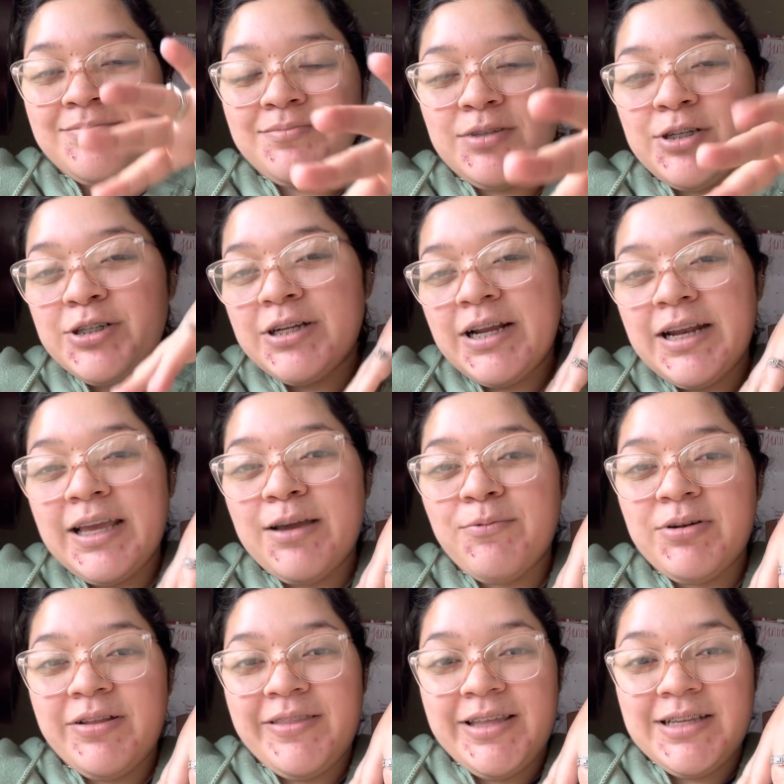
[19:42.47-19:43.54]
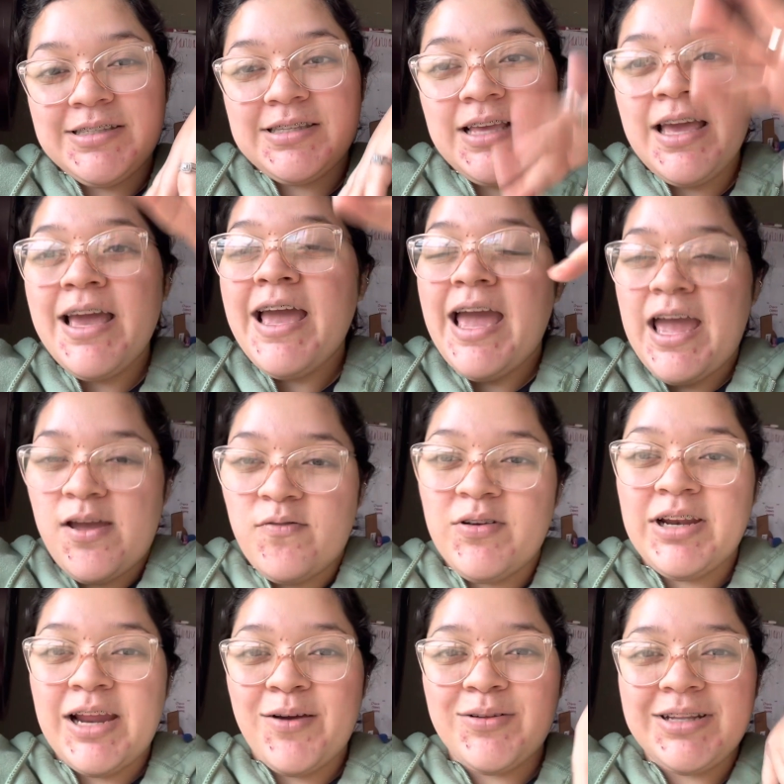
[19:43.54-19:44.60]
you're gonna get one of these every
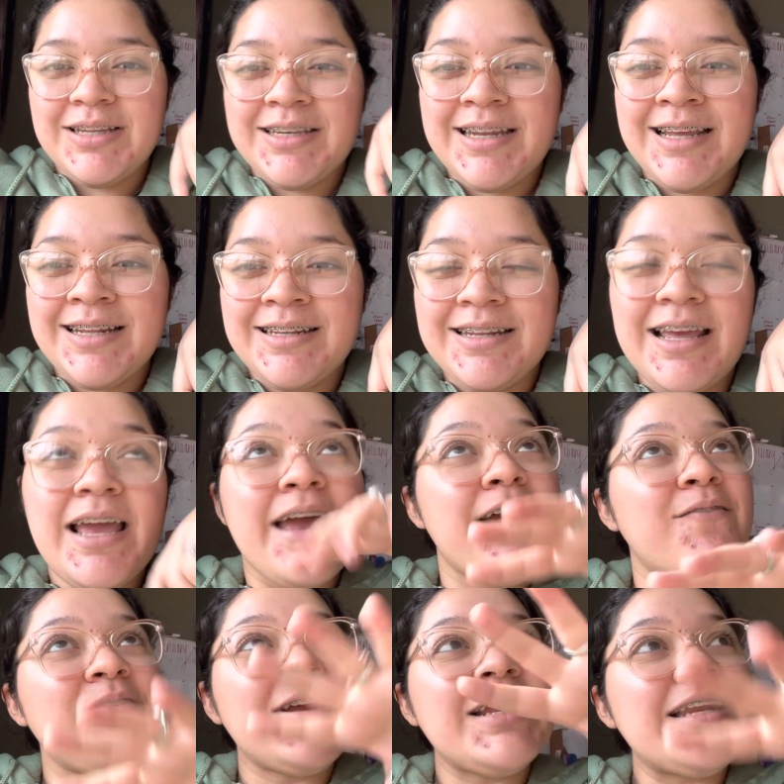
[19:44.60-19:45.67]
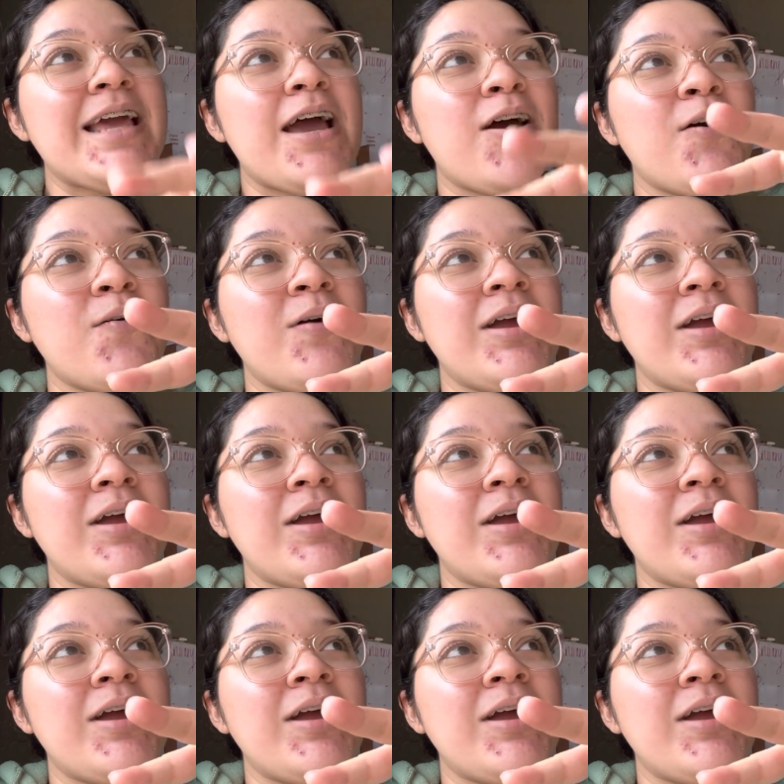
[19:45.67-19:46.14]
now and then, then every now